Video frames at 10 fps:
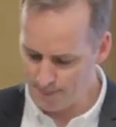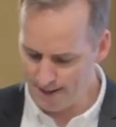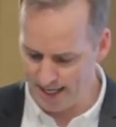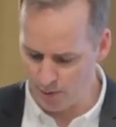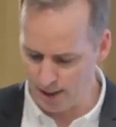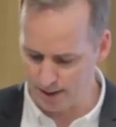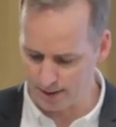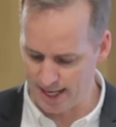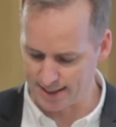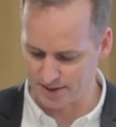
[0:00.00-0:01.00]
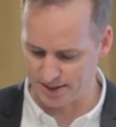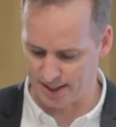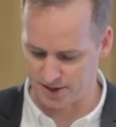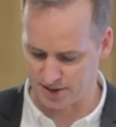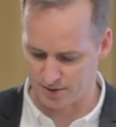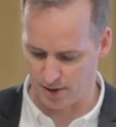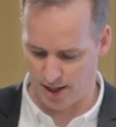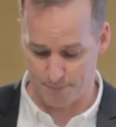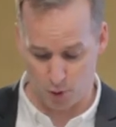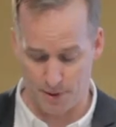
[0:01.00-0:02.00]
anyway, like I said, I just
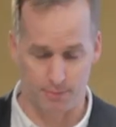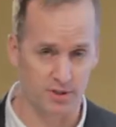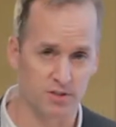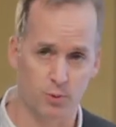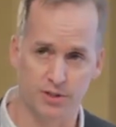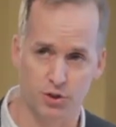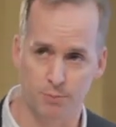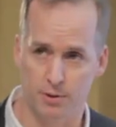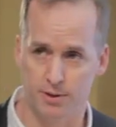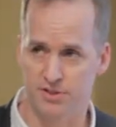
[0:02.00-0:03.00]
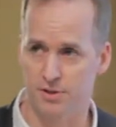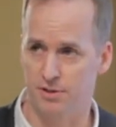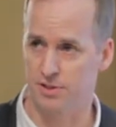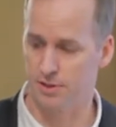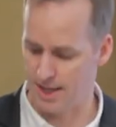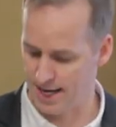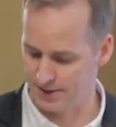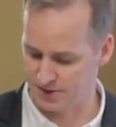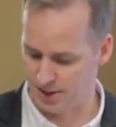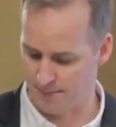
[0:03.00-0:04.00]
uh, ProPublica has won two Pulitzers in the
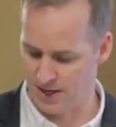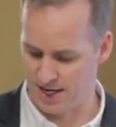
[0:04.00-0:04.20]
last um,